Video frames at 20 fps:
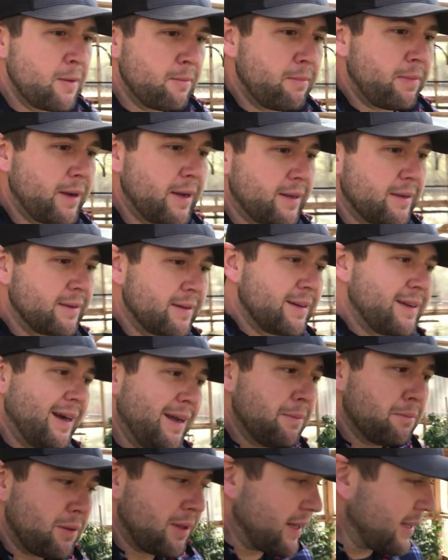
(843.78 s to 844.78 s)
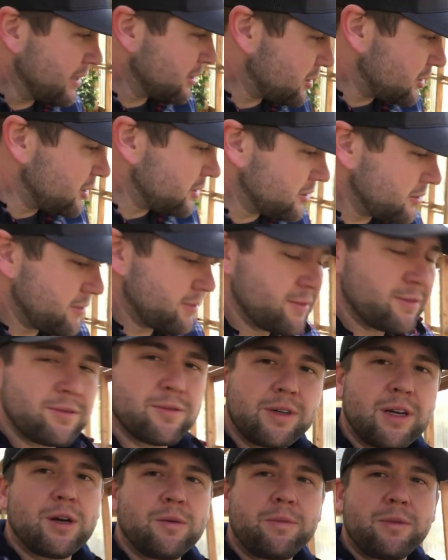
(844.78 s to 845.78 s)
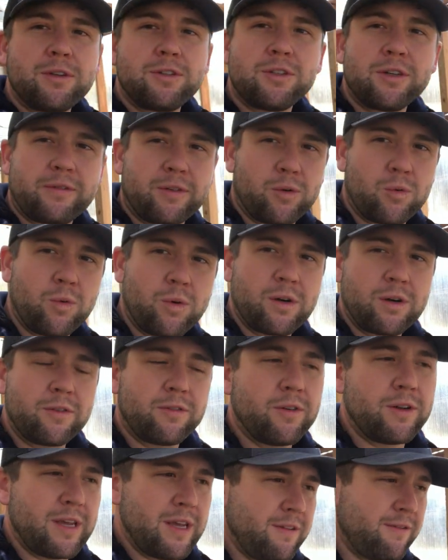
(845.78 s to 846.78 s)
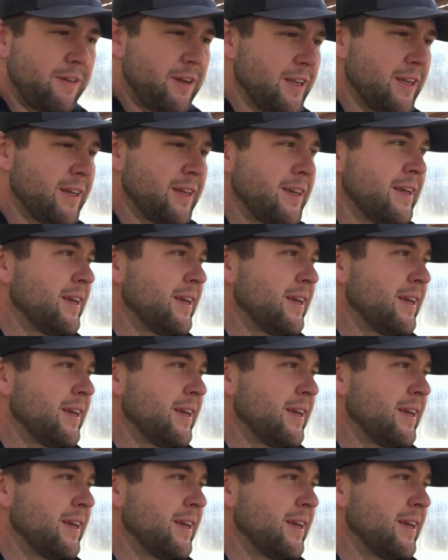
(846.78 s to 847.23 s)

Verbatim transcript: But God bless you. We hope that you have a wonderful evening.